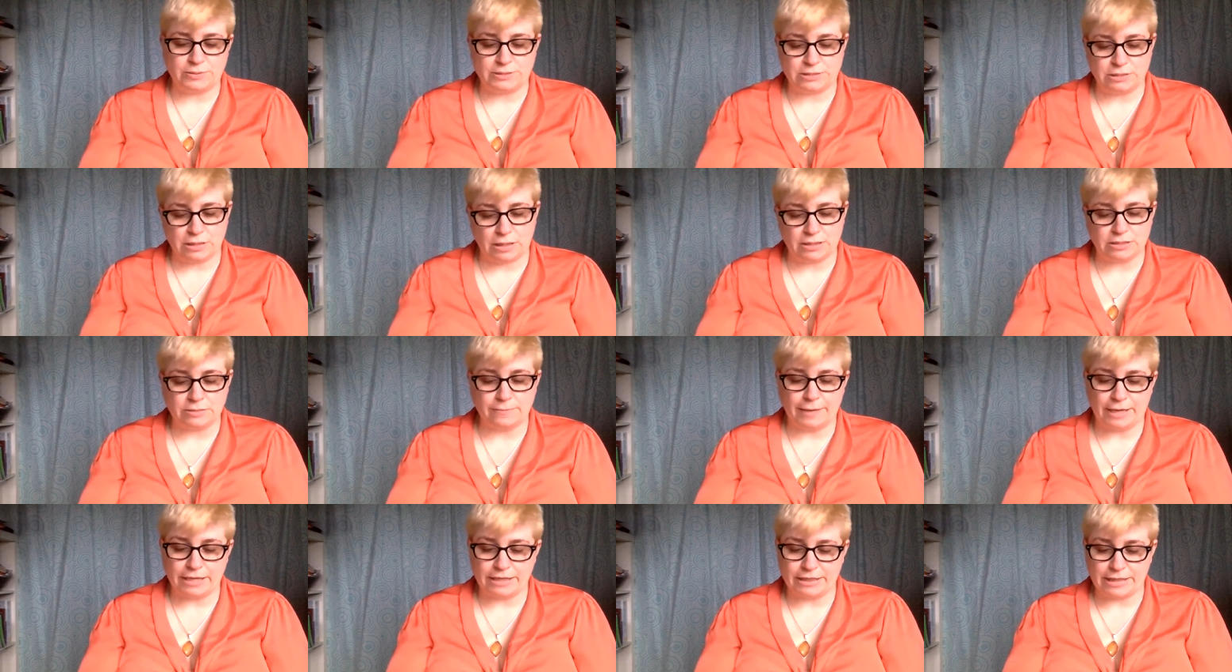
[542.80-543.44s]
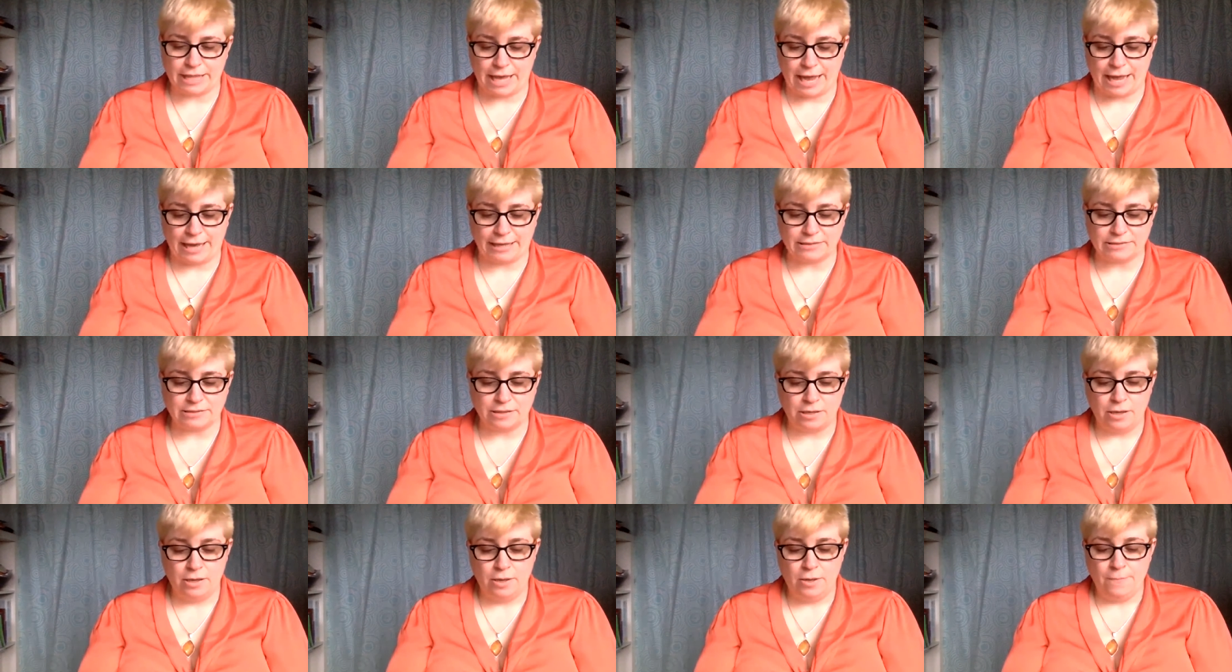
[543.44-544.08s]
talked about that.
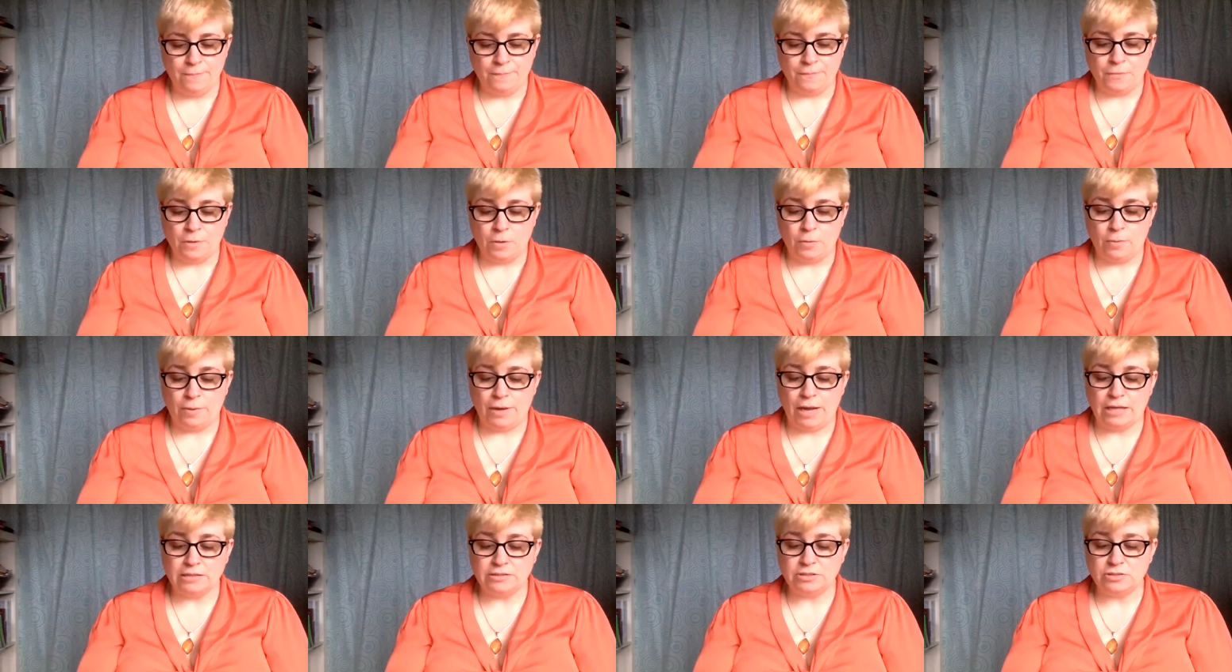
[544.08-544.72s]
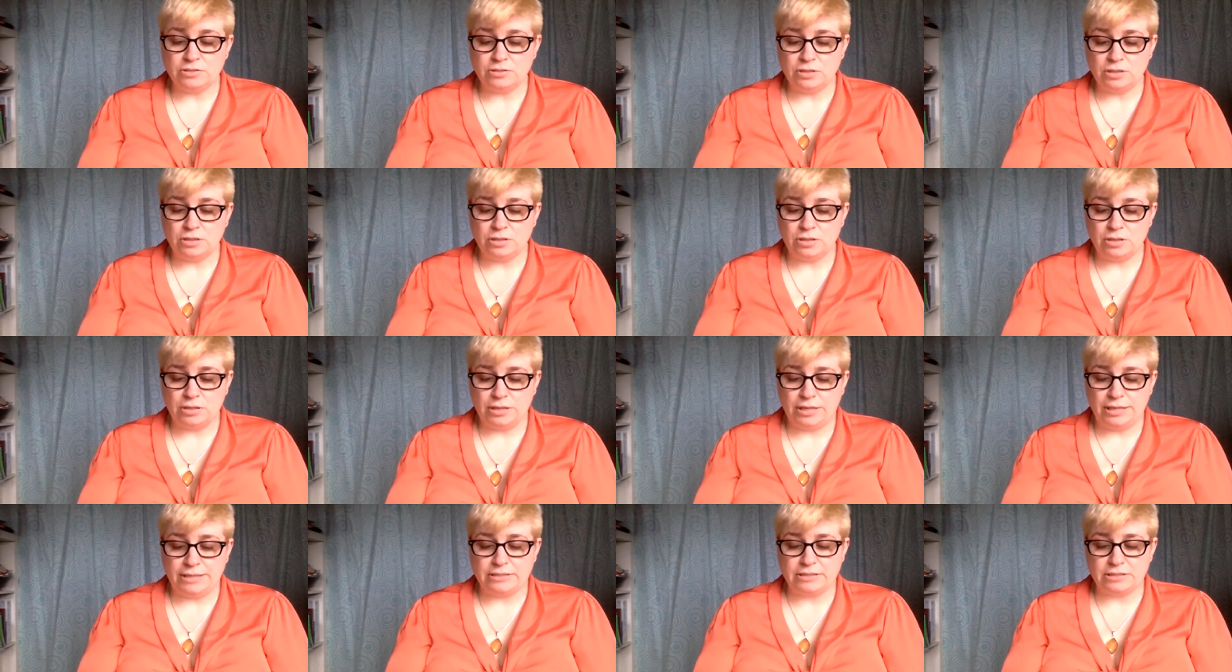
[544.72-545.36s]
We also
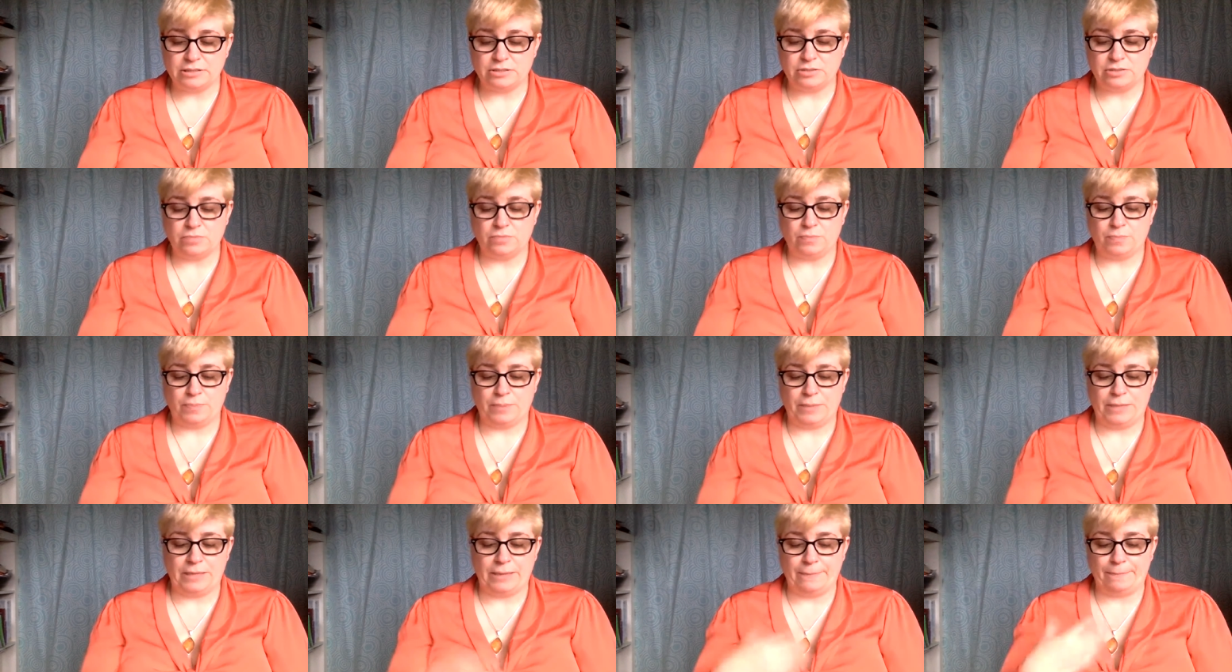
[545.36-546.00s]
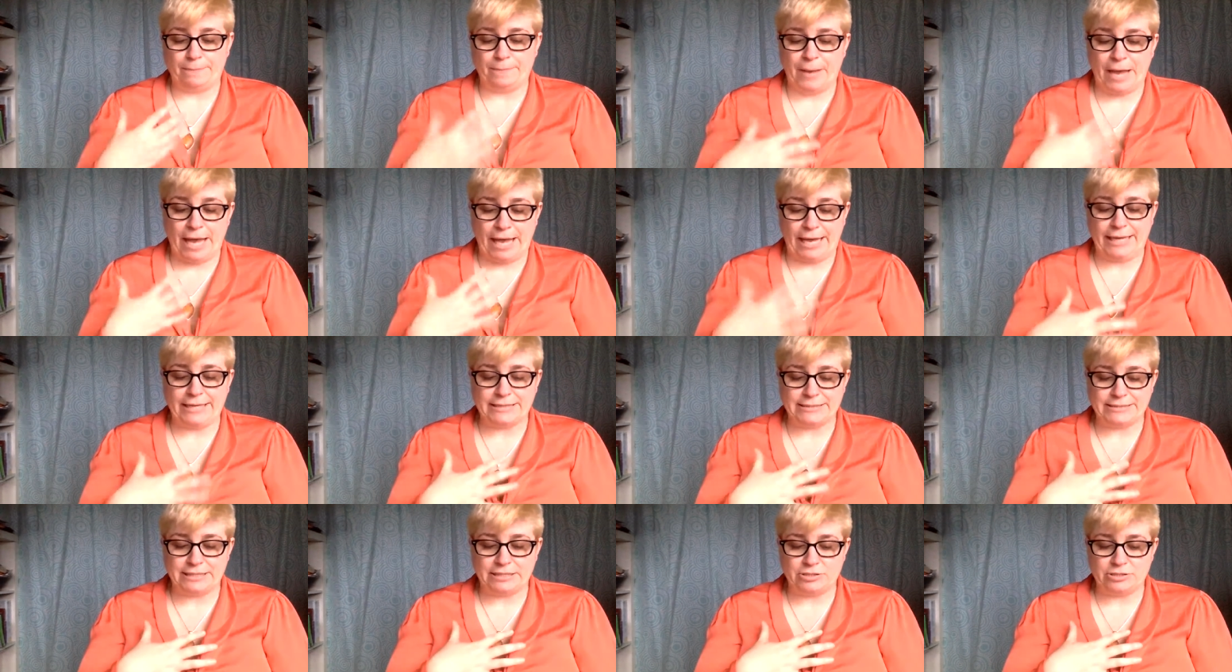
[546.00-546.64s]
need to be paying
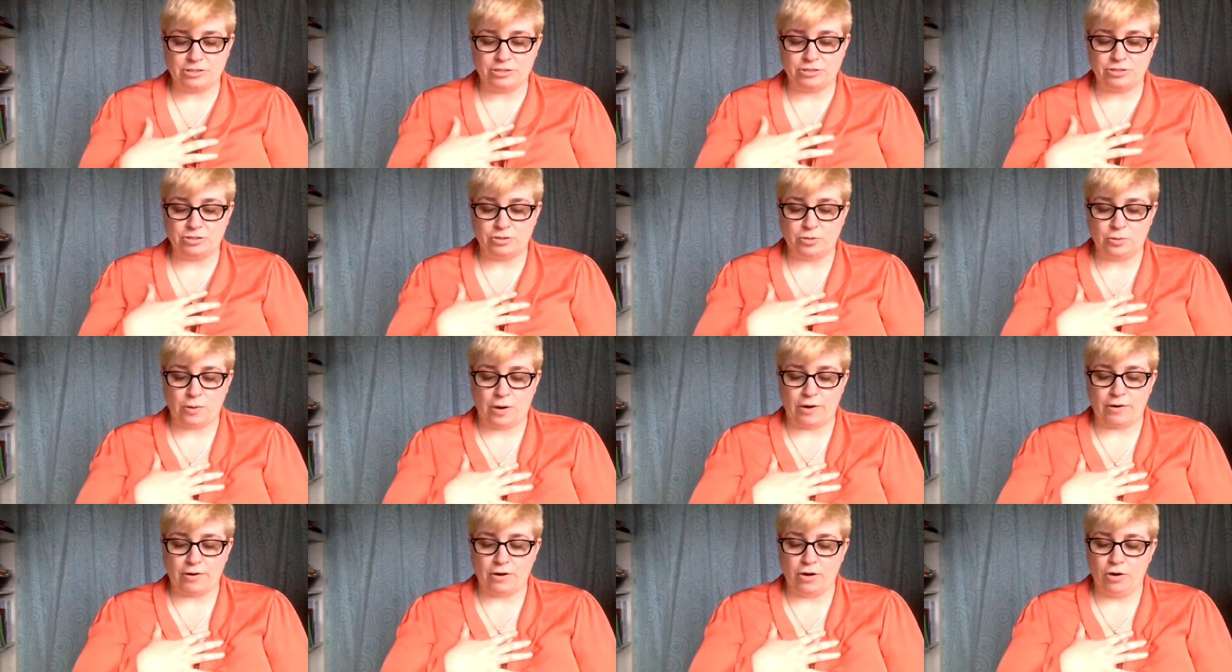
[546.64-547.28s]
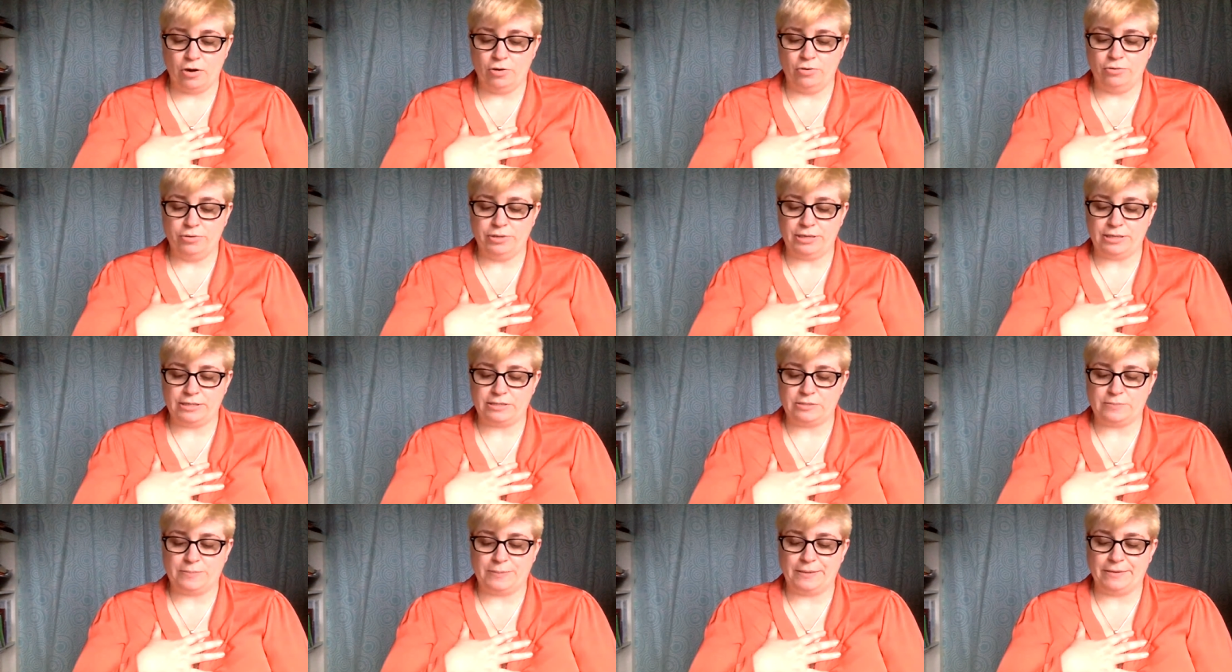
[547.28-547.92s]
attention to our own
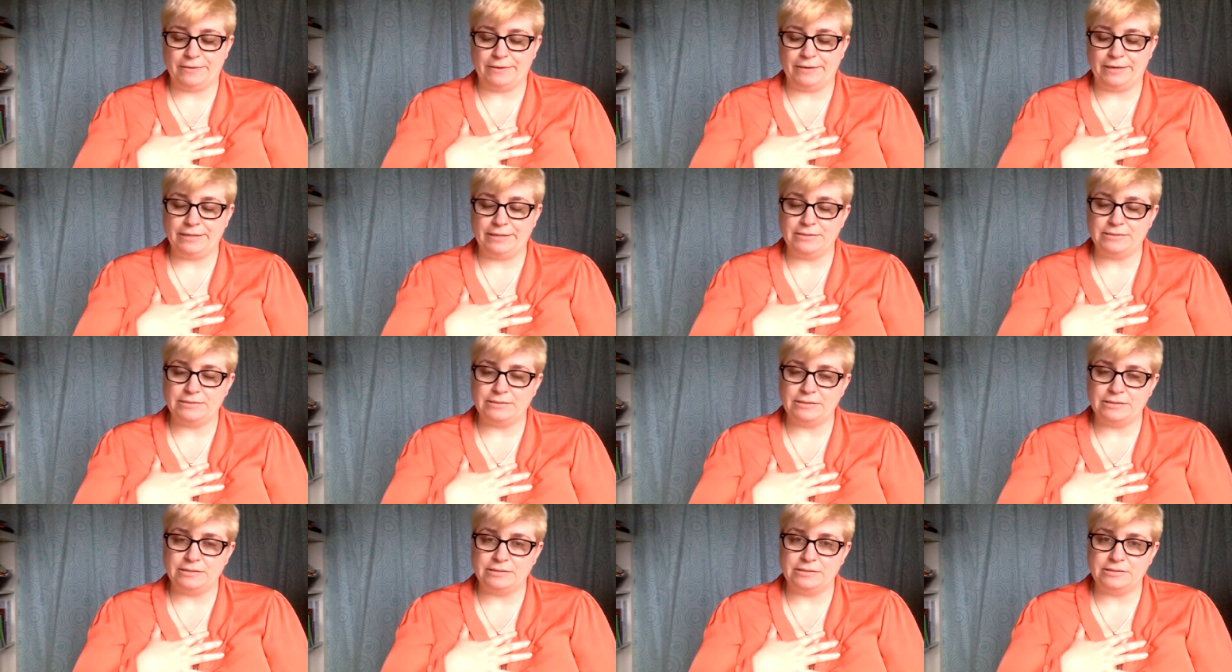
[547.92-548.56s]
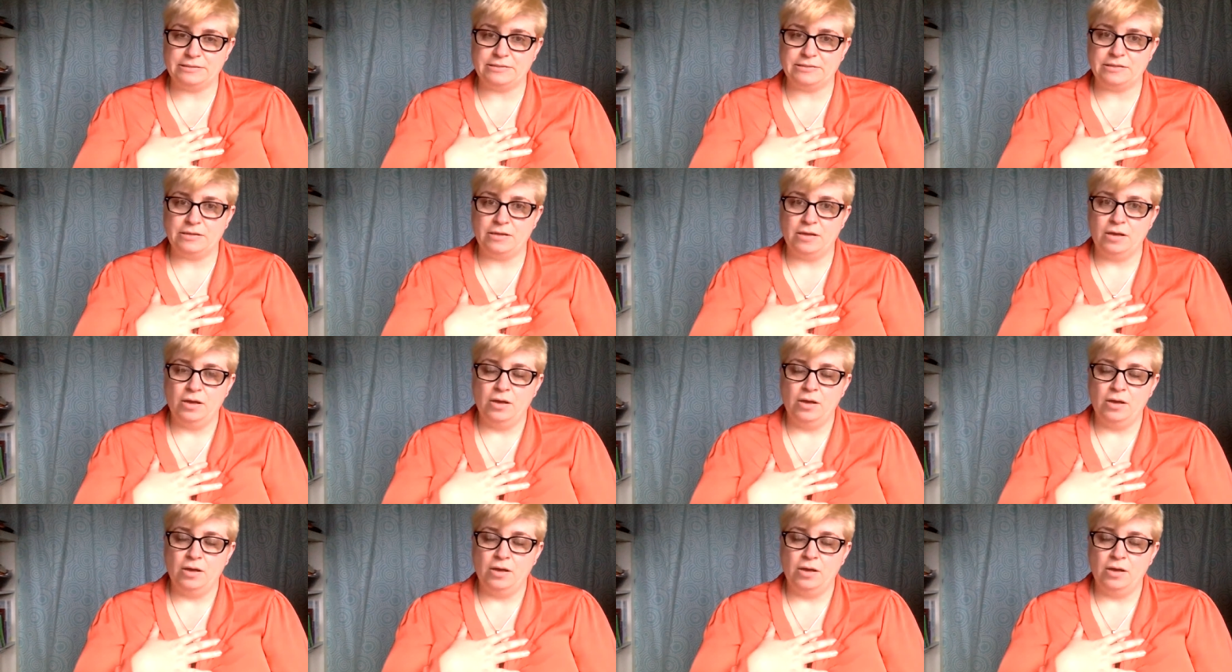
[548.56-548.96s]
experiences.